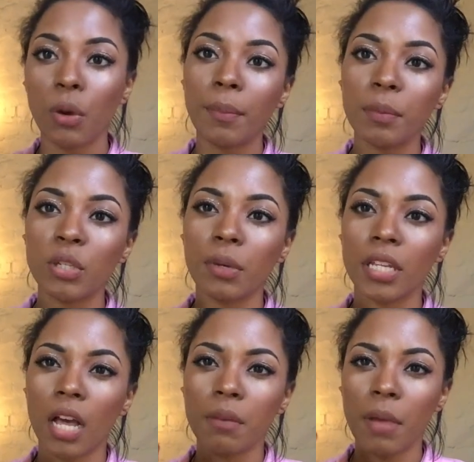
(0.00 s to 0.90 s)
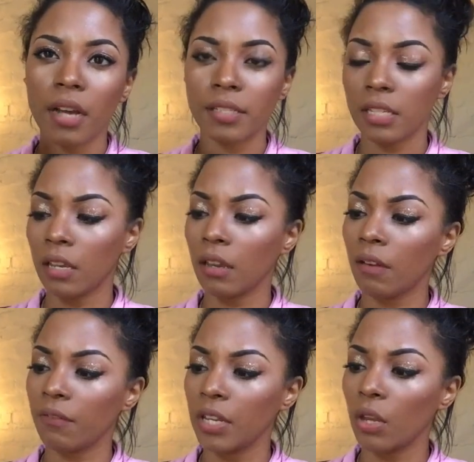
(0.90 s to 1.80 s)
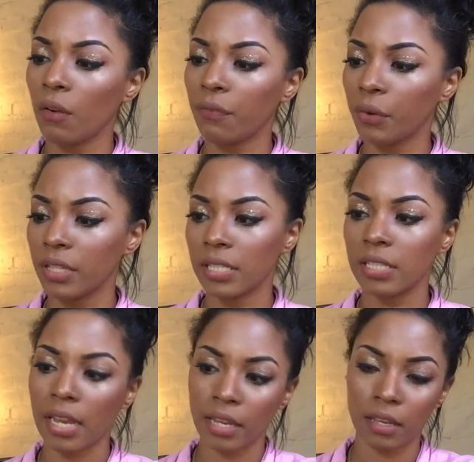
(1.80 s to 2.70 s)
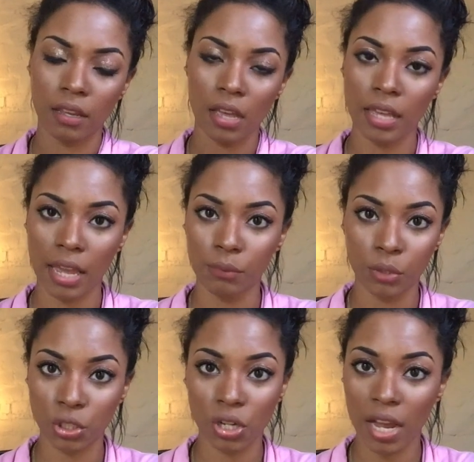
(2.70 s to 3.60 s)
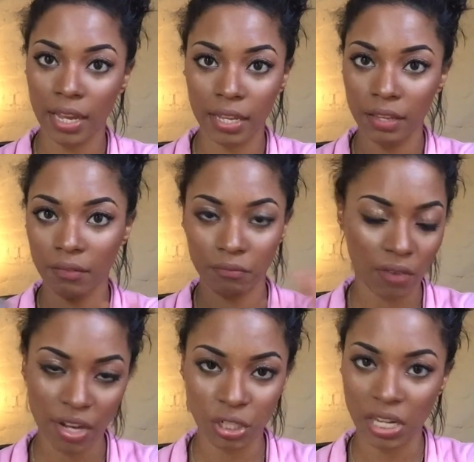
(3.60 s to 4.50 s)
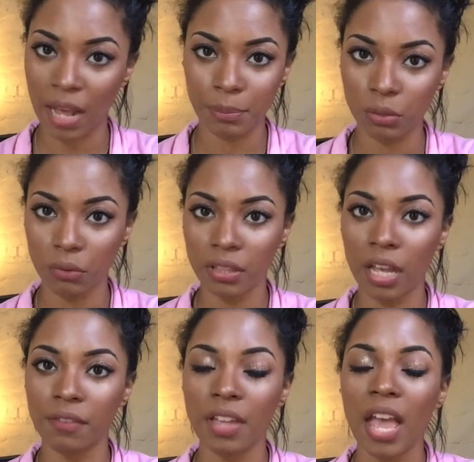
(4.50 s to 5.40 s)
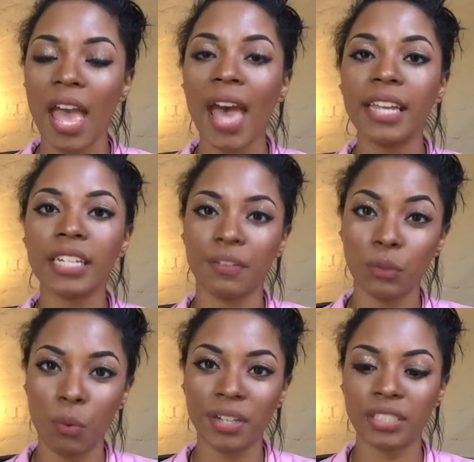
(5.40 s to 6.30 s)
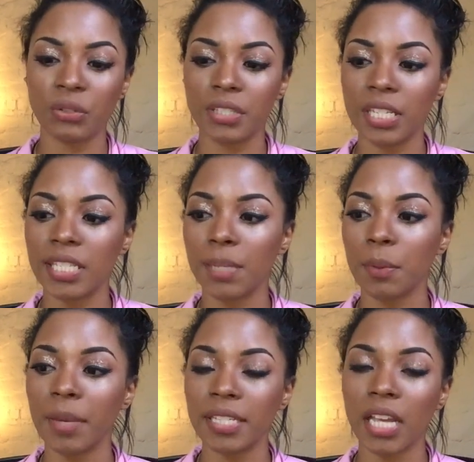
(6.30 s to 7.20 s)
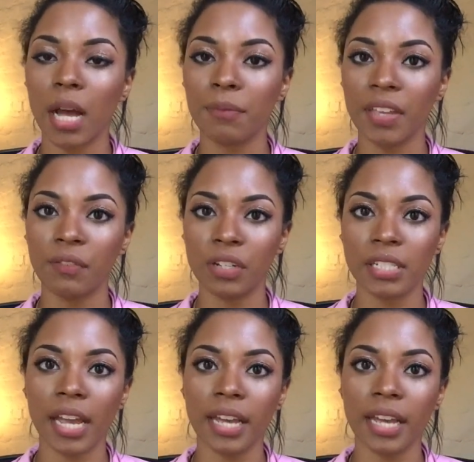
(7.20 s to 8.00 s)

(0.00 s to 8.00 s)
I'm going to be doing an unboxing video for this deck again, which I, I just absolutely love. And if you want to see some of my top favorite